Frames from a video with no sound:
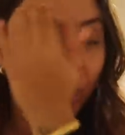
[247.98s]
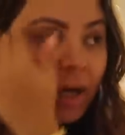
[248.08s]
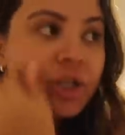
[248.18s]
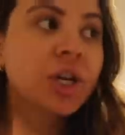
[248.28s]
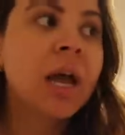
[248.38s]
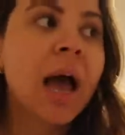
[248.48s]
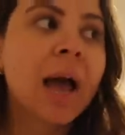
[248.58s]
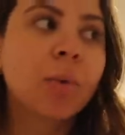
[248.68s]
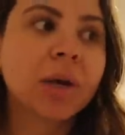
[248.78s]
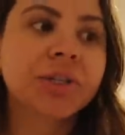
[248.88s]
which
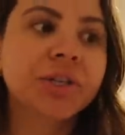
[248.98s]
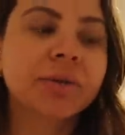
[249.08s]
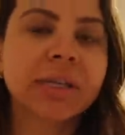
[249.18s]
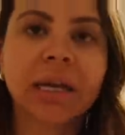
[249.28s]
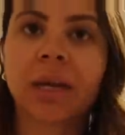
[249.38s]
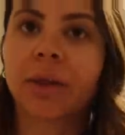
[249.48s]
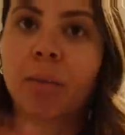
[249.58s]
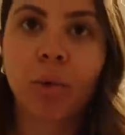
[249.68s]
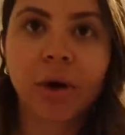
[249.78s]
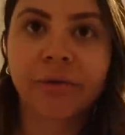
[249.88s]
I was using the
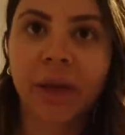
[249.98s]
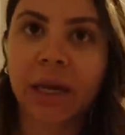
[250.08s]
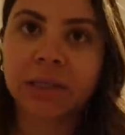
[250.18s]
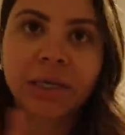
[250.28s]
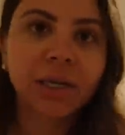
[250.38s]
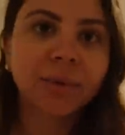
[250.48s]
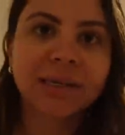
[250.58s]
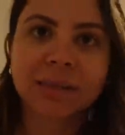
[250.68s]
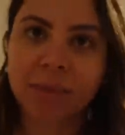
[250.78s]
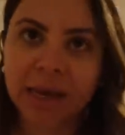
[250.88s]
Morphe
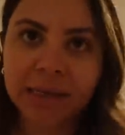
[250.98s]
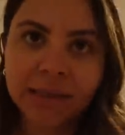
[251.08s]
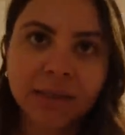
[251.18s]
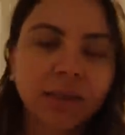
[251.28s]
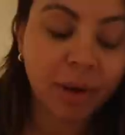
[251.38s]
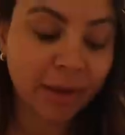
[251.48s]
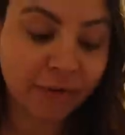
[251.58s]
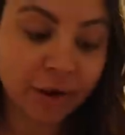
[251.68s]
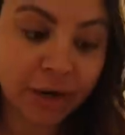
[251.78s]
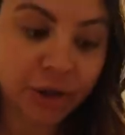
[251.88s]
Continuous Mist, but my
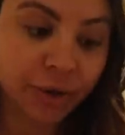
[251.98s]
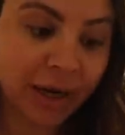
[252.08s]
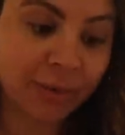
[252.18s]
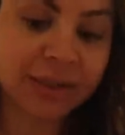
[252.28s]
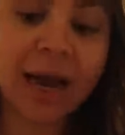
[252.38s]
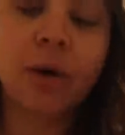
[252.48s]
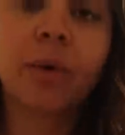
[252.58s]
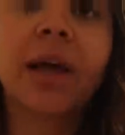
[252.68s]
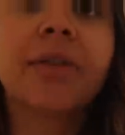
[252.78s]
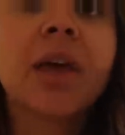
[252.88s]
friend Rachel that I was out
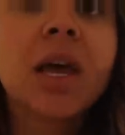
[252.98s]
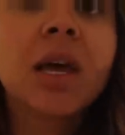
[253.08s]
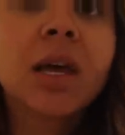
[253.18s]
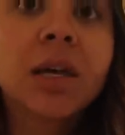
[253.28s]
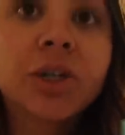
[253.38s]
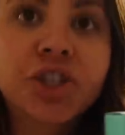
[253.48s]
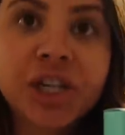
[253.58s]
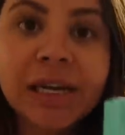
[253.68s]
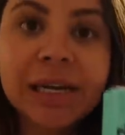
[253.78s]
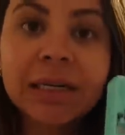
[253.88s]
with,
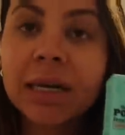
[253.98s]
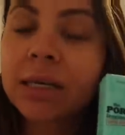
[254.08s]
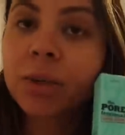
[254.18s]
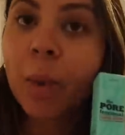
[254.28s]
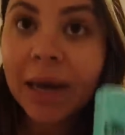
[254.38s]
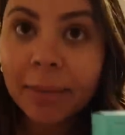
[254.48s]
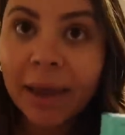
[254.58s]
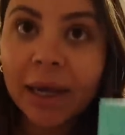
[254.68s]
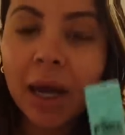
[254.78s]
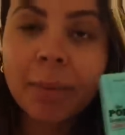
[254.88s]
she does wedding
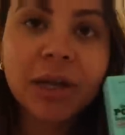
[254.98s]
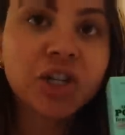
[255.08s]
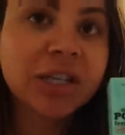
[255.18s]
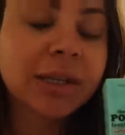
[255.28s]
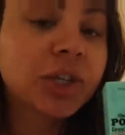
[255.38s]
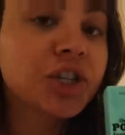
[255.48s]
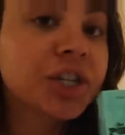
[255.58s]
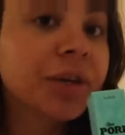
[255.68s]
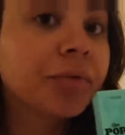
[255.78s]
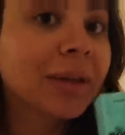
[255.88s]
makeup, and she said that
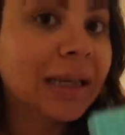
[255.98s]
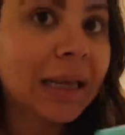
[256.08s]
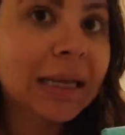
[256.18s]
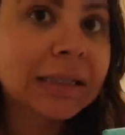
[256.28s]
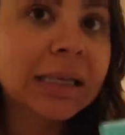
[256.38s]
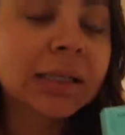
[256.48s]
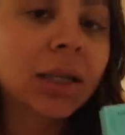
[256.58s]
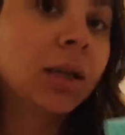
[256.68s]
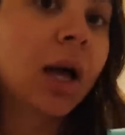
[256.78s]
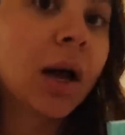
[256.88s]
she really likes this a
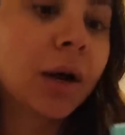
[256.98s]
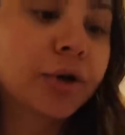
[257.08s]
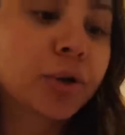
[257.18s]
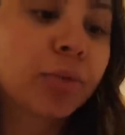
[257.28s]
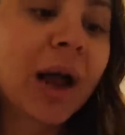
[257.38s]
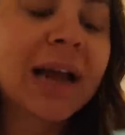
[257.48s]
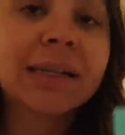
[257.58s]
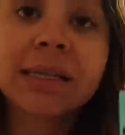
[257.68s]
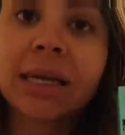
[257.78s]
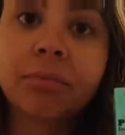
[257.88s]
lot on her
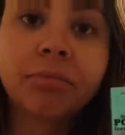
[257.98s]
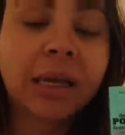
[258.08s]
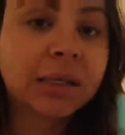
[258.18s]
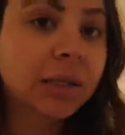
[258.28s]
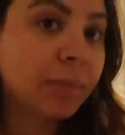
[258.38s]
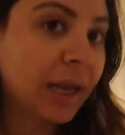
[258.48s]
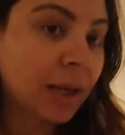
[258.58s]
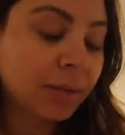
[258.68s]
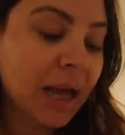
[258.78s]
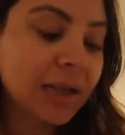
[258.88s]
brides. It makes the
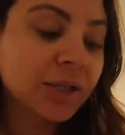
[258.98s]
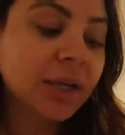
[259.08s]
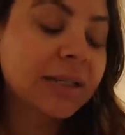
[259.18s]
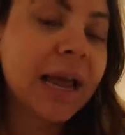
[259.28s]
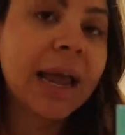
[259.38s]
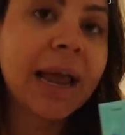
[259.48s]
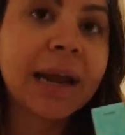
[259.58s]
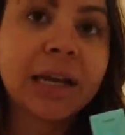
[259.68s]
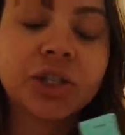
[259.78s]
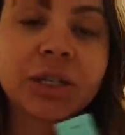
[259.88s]
makeup last all day, and
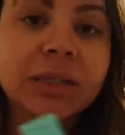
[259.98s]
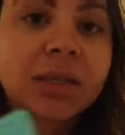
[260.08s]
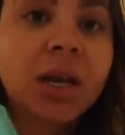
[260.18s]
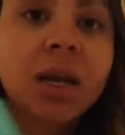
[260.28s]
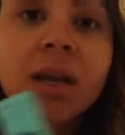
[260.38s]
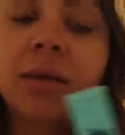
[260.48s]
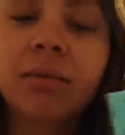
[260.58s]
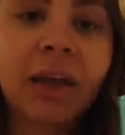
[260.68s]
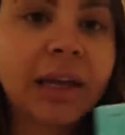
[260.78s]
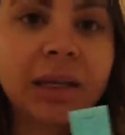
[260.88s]
it just
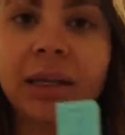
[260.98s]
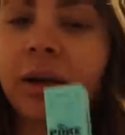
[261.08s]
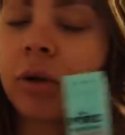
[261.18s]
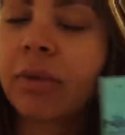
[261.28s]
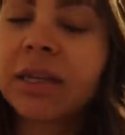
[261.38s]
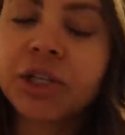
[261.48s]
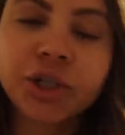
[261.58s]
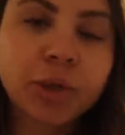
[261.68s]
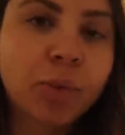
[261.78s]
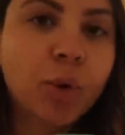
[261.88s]
like erases
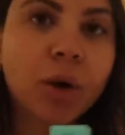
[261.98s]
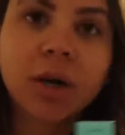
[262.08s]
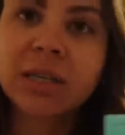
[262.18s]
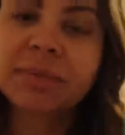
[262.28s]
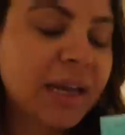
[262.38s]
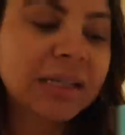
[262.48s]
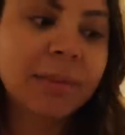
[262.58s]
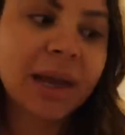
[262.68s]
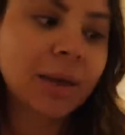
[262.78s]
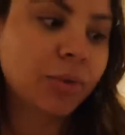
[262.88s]
your pores, makes the
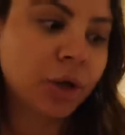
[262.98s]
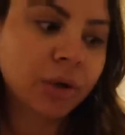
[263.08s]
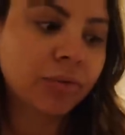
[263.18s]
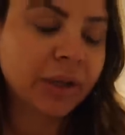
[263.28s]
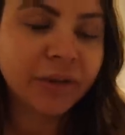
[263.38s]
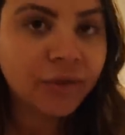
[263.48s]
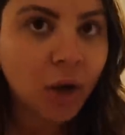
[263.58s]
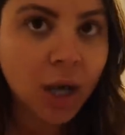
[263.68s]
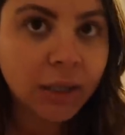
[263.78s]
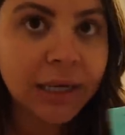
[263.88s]
makeup look really
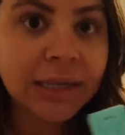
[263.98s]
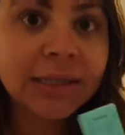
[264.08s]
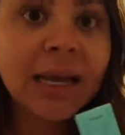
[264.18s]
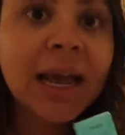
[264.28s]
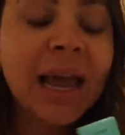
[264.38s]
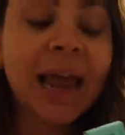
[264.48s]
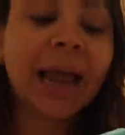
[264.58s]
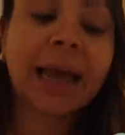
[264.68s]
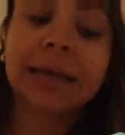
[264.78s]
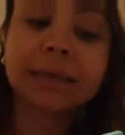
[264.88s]
flawless.
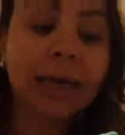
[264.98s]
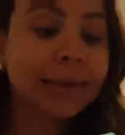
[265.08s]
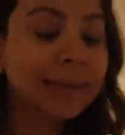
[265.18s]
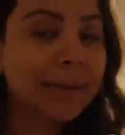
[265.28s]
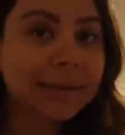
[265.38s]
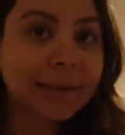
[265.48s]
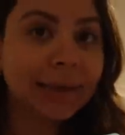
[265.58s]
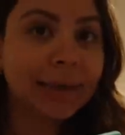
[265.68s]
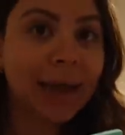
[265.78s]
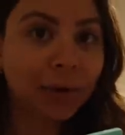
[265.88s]
And I
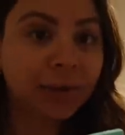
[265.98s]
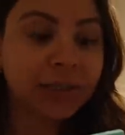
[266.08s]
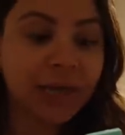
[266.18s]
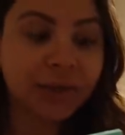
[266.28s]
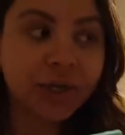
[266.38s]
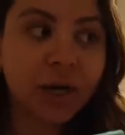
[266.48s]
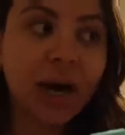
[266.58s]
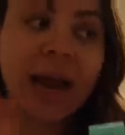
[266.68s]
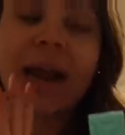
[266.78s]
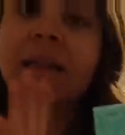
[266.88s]
tested out the tester
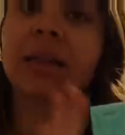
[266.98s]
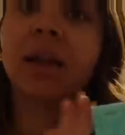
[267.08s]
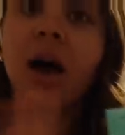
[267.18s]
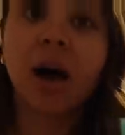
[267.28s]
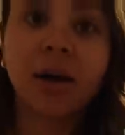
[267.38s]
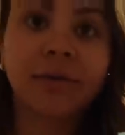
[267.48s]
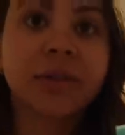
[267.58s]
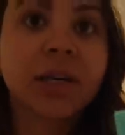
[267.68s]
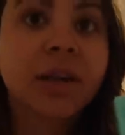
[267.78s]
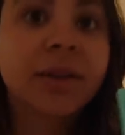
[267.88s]
and I
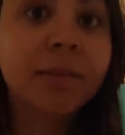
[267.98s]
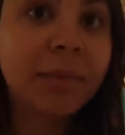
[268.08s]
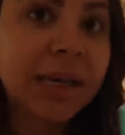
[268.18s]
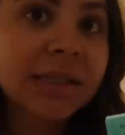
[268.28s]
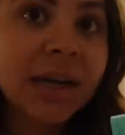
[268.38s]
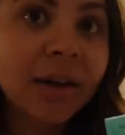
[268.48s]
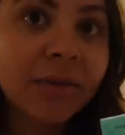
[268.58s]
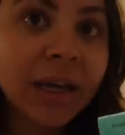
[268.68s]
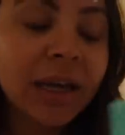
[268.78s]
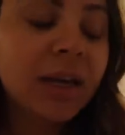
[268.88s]
loved the mist of
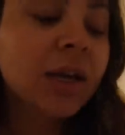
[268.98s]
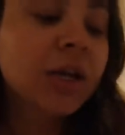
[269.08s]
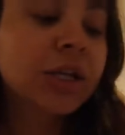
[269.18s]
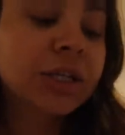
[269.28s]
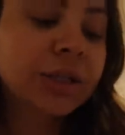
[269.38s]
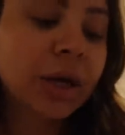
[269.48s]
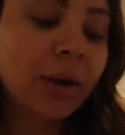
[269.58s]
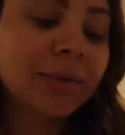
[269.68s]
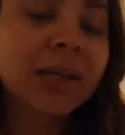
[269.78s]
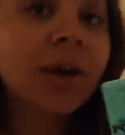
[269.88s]
it. So
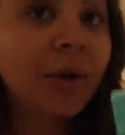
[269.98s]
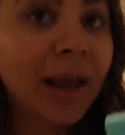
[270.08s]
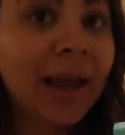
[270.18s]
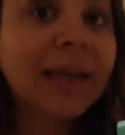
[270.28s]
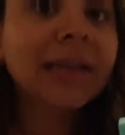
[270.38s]
I was like, okay, I